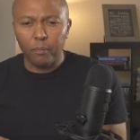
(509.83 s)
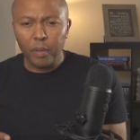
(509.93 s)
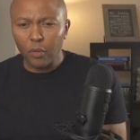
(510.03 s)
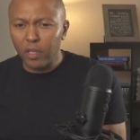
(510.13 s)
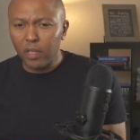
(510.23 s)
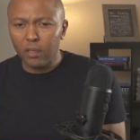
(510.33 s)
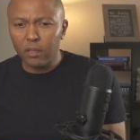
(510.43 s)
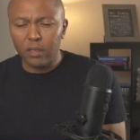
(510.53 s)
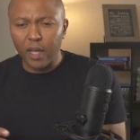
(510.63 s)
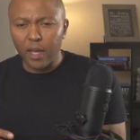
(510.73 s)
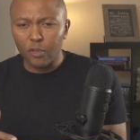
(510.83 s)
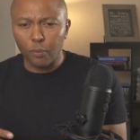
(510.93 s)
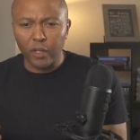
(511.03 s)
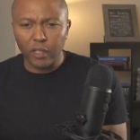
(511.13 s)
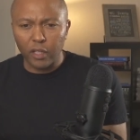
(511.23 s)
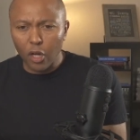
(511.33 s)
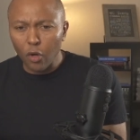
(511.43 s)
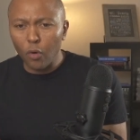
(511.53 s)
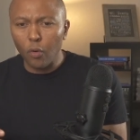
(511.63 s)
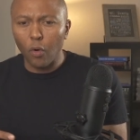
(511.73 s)
buildings that's ready to
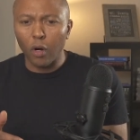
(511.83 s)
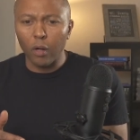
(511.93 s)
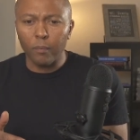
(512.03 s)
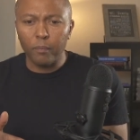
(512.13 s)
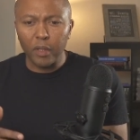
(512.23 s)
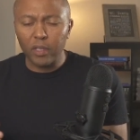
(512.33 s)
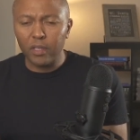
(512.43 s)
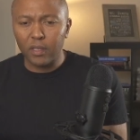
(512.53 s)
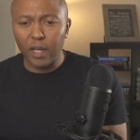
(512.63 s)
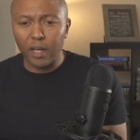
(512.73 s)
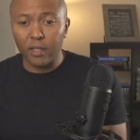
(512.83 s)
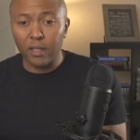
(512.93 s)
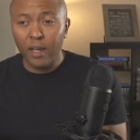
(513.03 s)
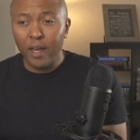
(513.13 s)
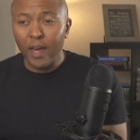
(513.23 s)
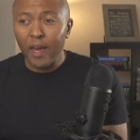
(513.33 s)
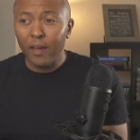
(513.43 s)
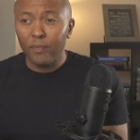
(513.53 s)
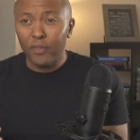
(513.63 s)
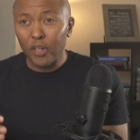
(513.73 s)
go, or buildings that
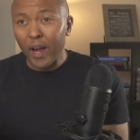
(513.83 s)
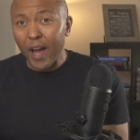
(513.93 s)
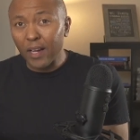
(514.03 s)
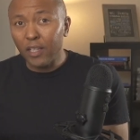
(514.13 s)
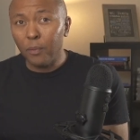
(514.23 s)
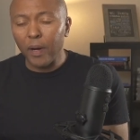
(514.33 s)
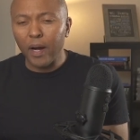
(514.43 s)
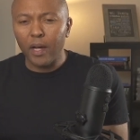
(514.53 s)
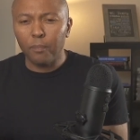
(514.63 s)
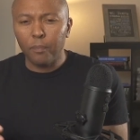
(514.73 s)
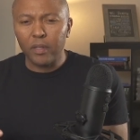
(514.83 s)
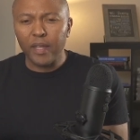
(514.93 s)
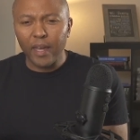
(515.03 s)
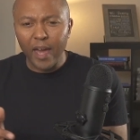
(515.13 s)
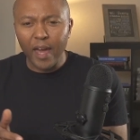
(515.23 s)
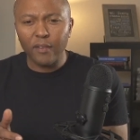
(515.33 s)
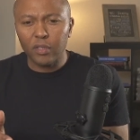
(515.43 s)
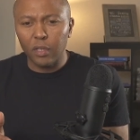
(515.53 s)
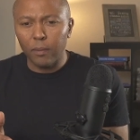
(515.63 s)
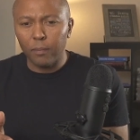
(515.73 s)
they're occupied but they have
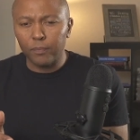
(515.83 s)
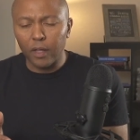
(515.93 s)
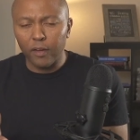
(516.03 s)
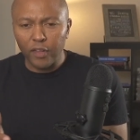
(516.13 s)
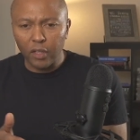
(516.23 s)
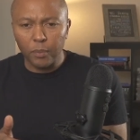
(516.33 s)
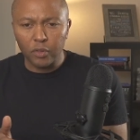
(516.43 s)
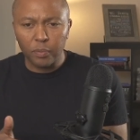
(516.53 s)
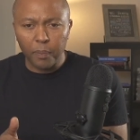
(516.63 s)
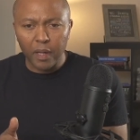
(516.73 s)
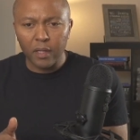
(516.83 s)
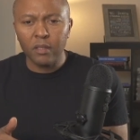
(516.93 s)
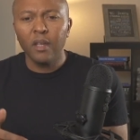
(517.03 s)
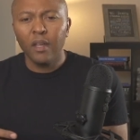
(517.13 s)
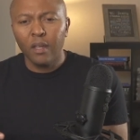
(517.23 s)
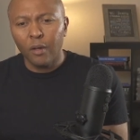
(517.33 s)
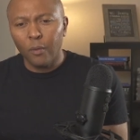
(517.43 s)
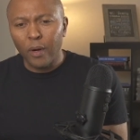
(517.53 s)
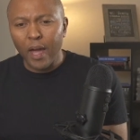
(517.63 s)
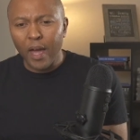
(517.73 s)
some available space?
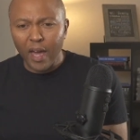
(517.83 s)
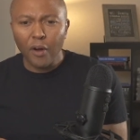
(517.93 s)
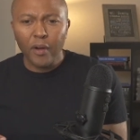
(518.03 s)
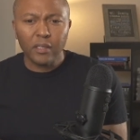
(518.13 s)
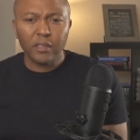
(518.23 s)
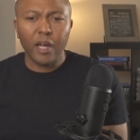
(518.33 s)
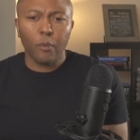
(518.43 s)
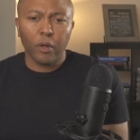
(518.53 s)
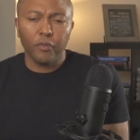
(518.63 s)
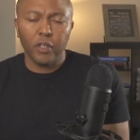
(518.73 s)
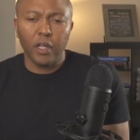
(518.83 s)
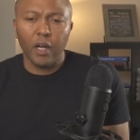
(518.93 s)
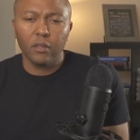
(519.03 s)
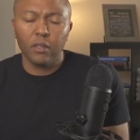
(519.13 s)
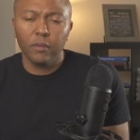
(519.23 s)
How has that worked for you guys?